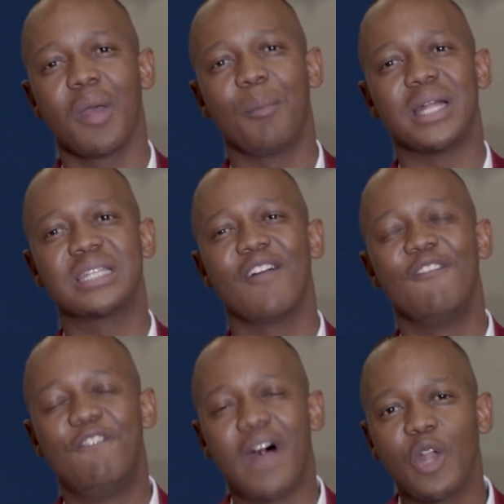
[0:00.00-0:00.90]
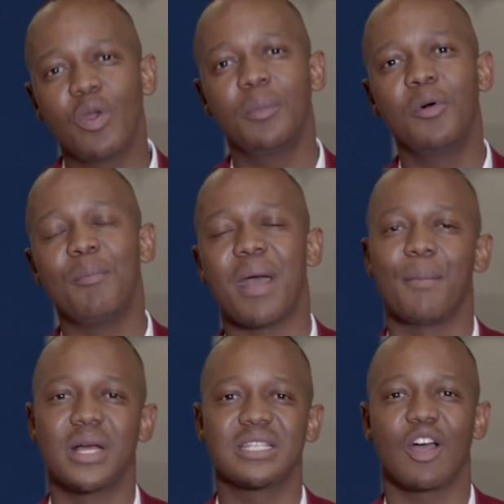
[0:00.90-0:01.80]
but valuable
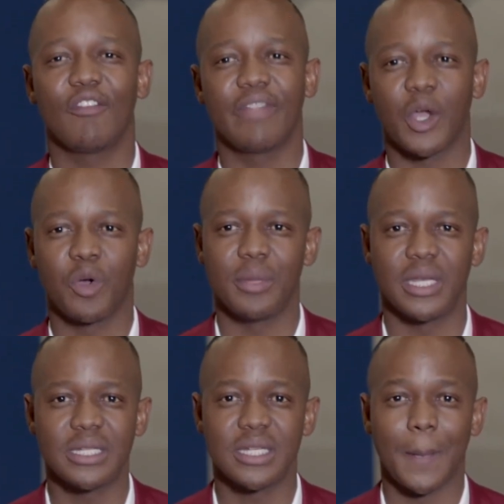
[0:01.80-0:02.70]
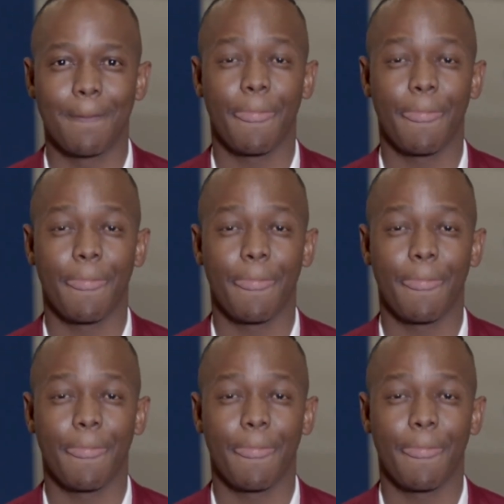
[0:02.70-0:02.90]
members of their community.